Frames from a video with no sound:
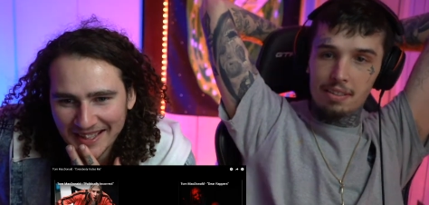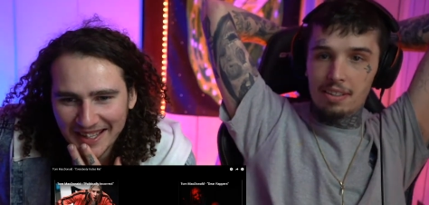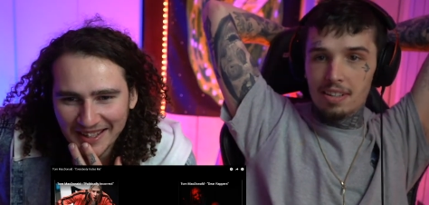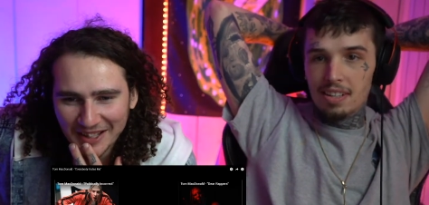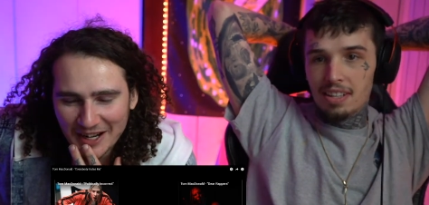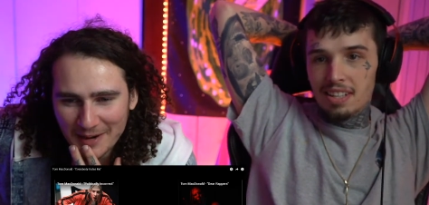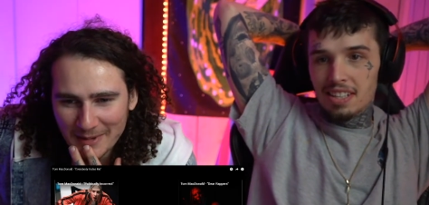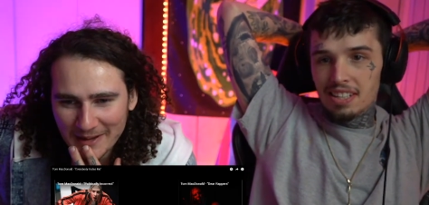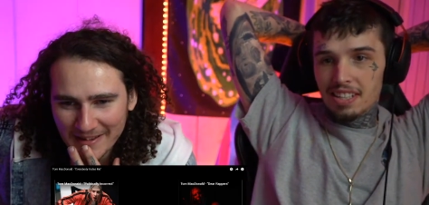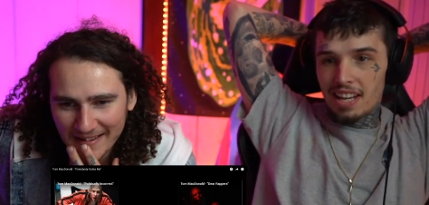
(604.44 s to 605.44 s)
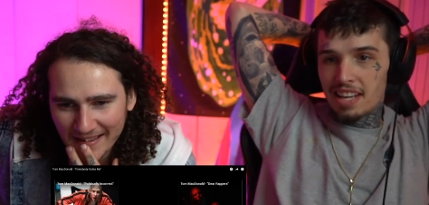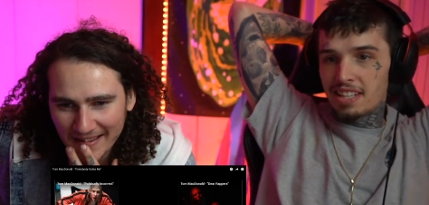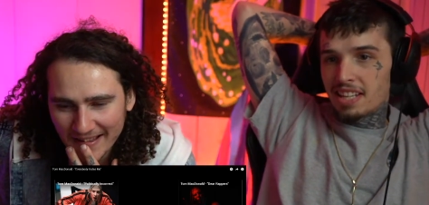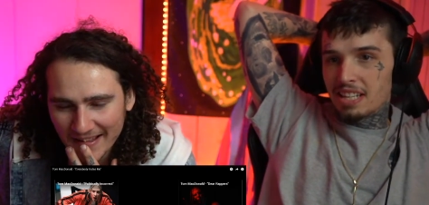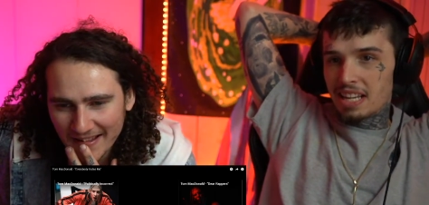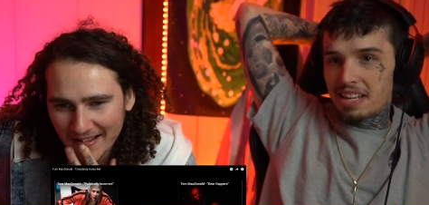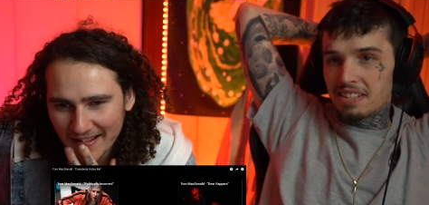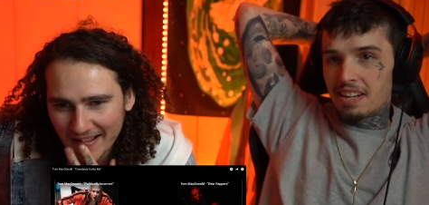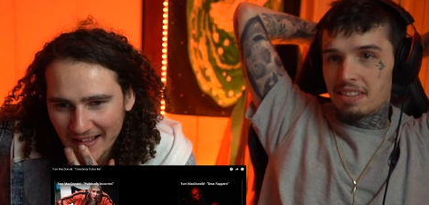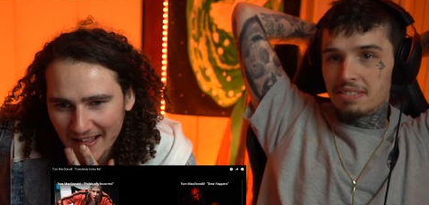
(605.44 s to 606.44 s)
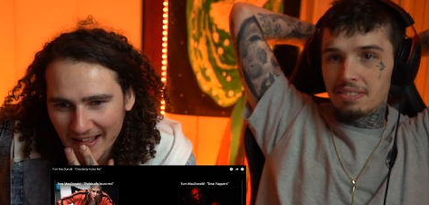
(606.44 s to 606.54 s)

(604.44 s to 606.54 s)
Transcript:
Speaker 1: Yeah, the comment.
Speaker 2: And the other